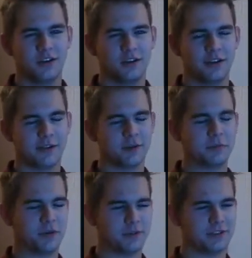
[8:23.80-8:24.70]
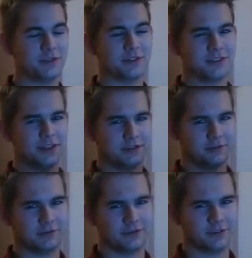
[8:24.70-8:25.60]
all you have to pretty much do is say,
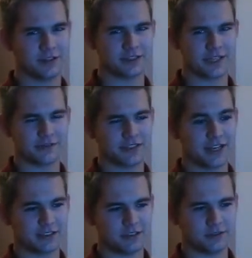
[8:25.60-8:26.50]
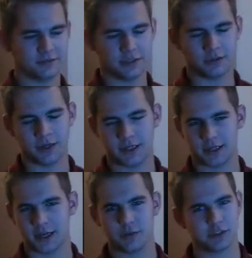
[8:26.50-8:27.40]
let's have sex, and, you know, any
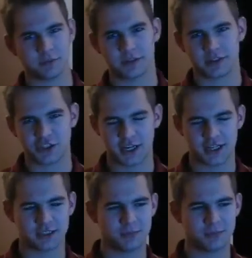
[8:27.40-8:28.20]
guy would jump at the chance.